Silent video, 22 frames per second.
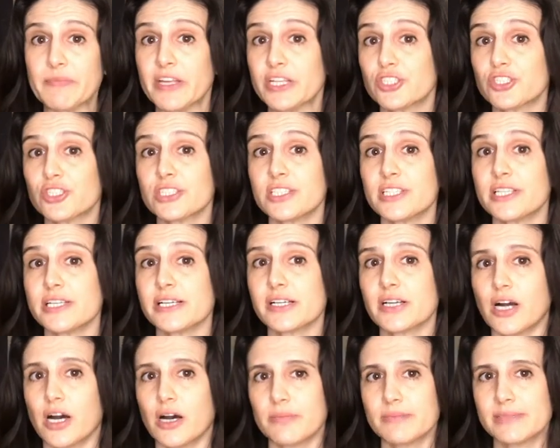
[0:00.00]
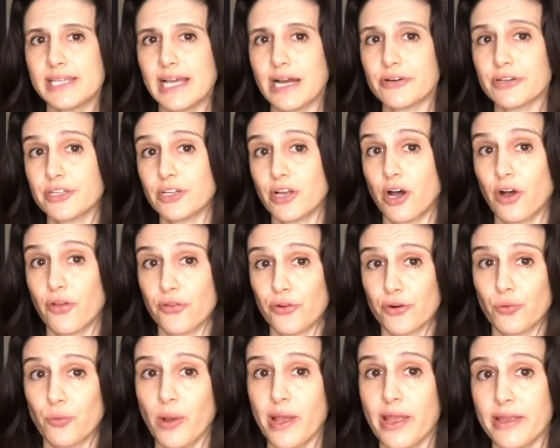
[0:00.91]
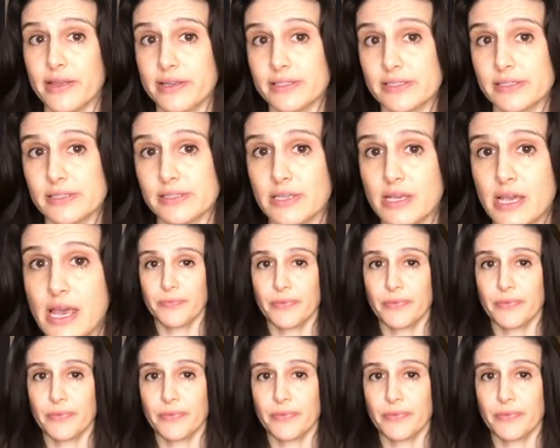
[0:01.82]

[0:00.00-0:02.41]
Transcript: it's just that it comes out in other ways.